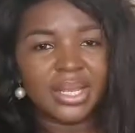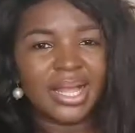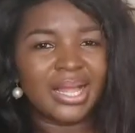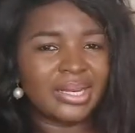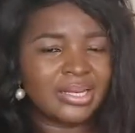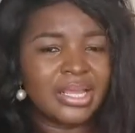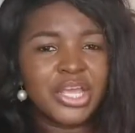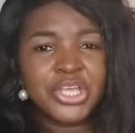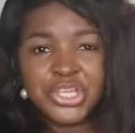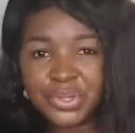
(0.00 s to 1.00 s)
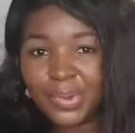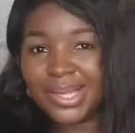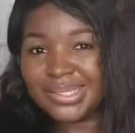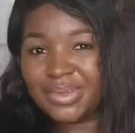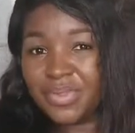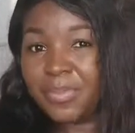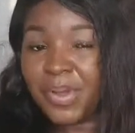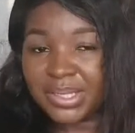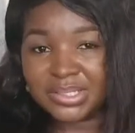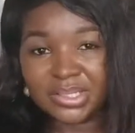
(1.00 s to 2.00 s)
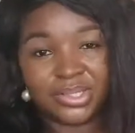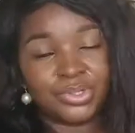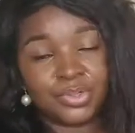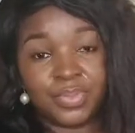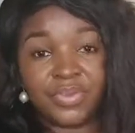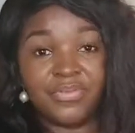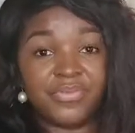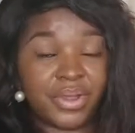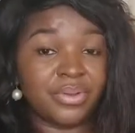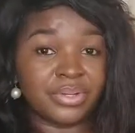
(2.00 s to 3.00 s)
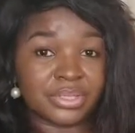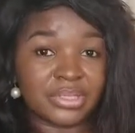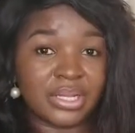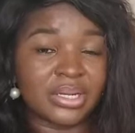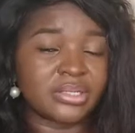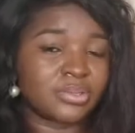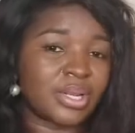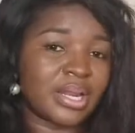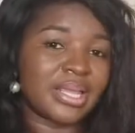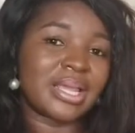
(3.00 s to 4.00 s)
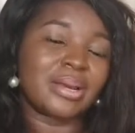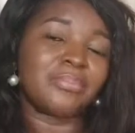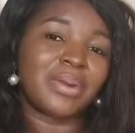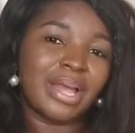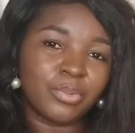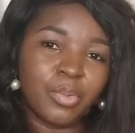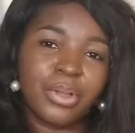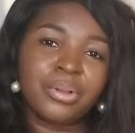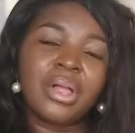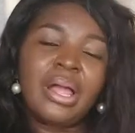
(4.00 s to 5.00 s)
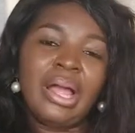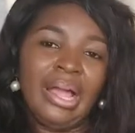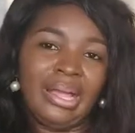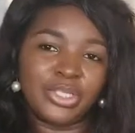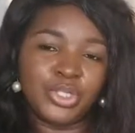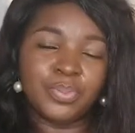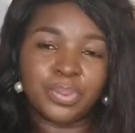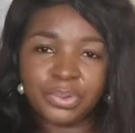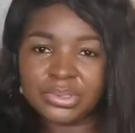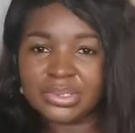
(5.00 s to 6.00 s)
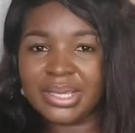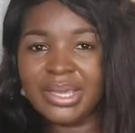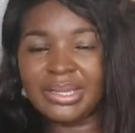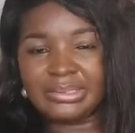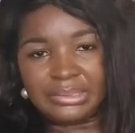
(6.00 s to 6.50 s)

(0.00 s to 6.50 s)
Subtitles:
And you as the other party, you should be very understanding so that you can plan well and you both can